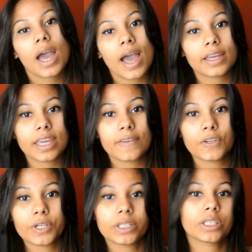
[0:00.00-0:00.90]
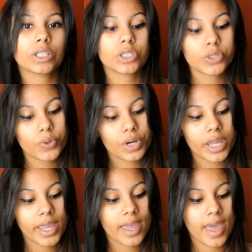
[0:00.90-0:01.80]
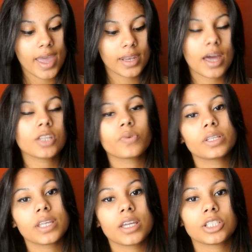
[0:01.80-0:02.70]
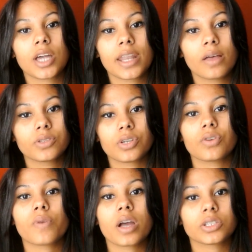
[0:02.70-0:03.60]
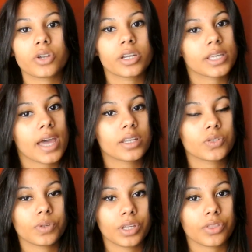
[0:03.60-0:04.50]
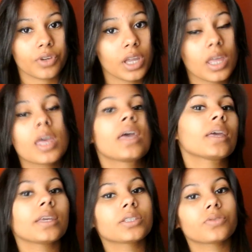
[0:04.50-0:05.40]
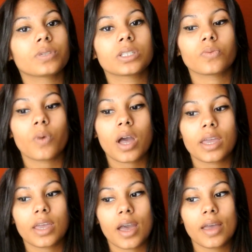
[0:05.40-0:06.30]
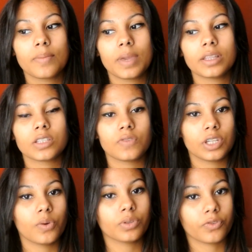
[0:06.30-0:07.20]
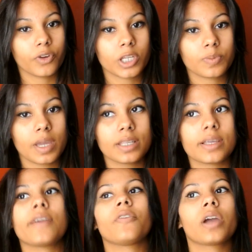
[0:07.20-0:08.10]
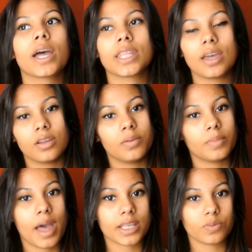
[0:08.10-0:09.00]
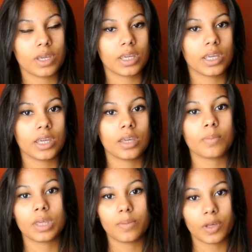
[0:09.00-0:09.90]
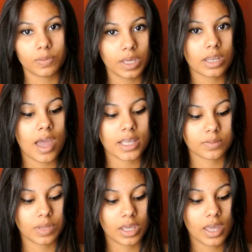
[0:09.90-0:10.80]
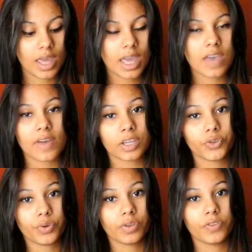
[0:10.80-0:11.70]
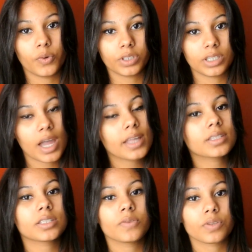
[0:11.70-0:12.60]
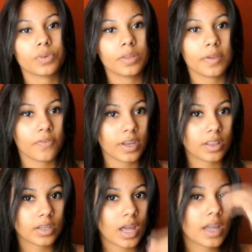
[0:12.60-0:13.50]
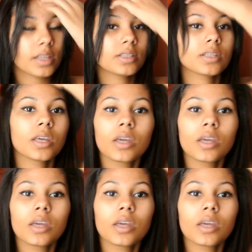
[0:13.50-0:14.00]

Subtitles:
I gave you your little story. And I just want to say shout out to Rockstar Tatted23. He's the reason why I made this video in the first place. I forgot that last week he emailed me and asked me if I could do a review on the 9s because he was a really big fan of the 9s.